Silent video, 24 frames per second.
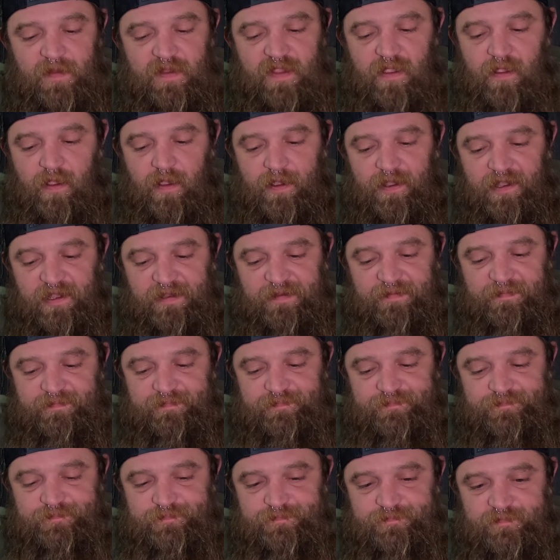
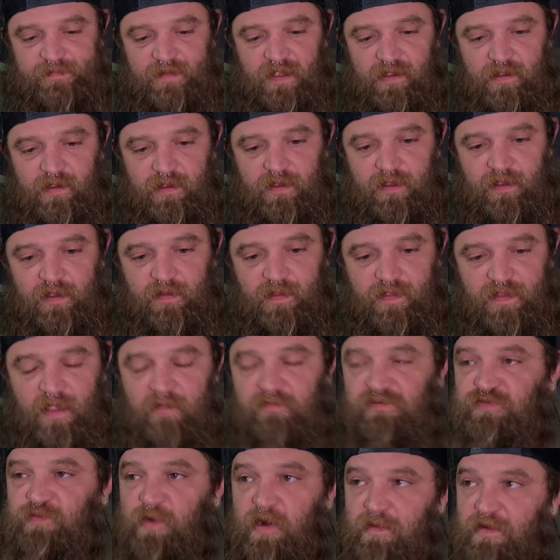Um, that
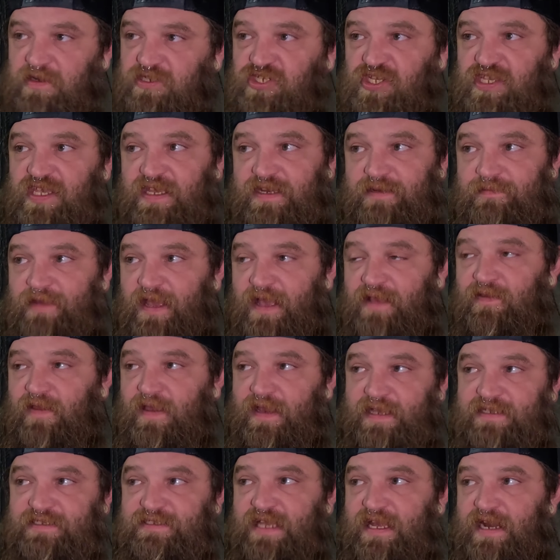was pretty much it. Like
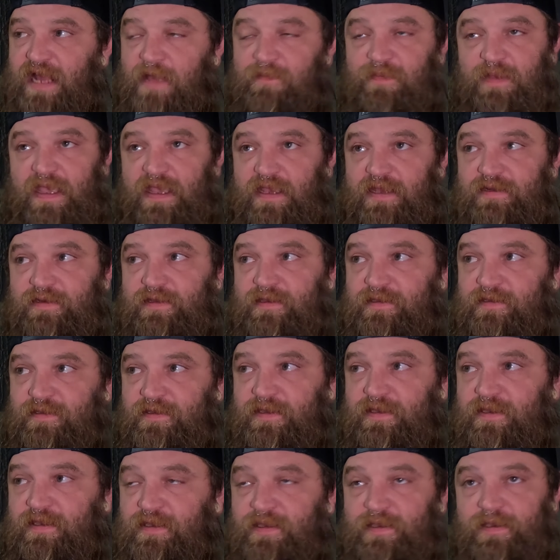I said, I paid,
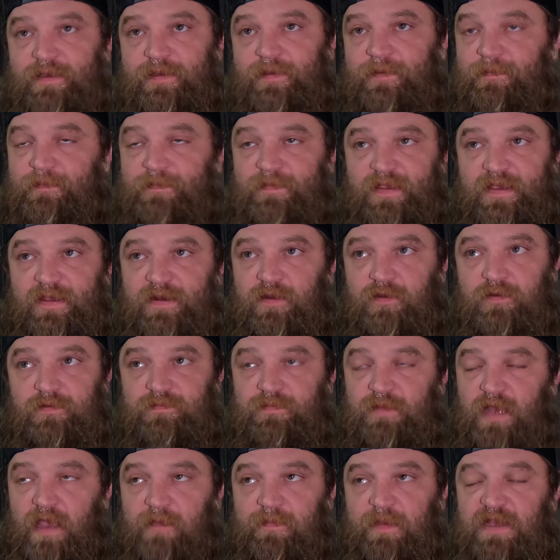you know,
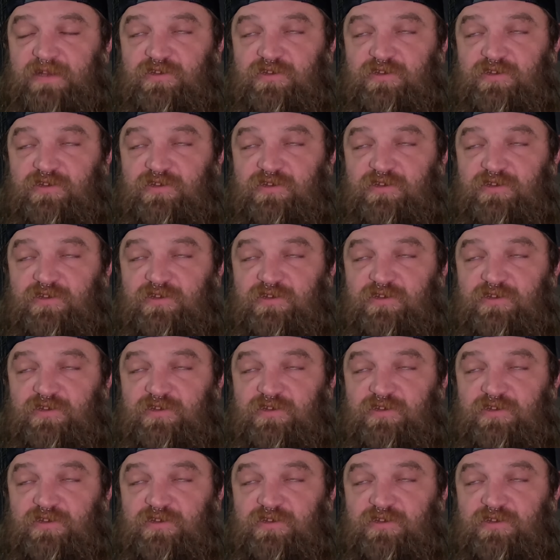I paid